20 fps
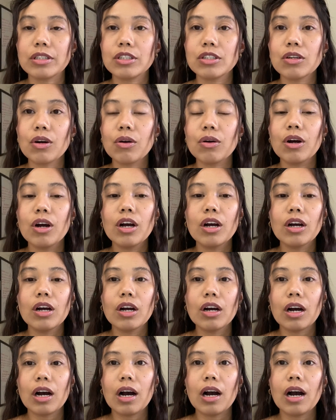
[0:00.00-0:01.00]
So
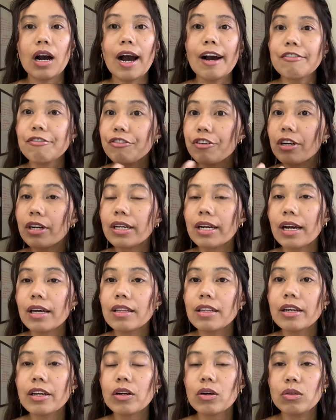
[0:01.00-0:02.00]
after
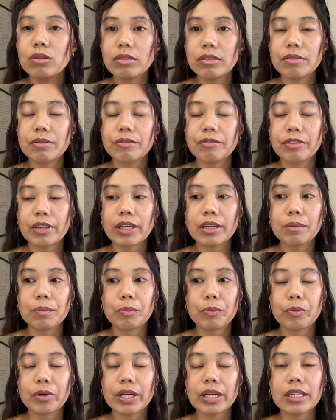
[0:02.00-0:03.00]
gathering all the
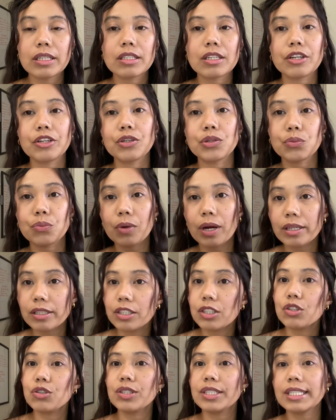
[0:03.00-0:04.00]
fingerprints and you're ready
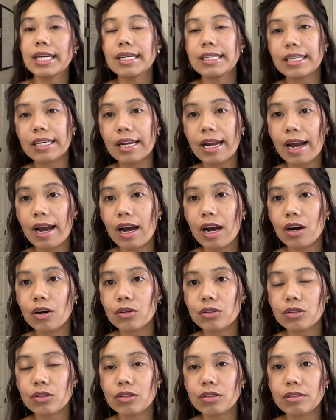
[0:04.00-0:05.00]
to send it
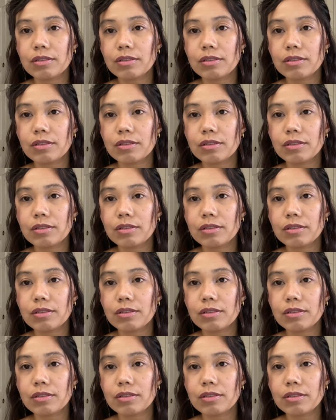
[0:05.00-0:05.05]
out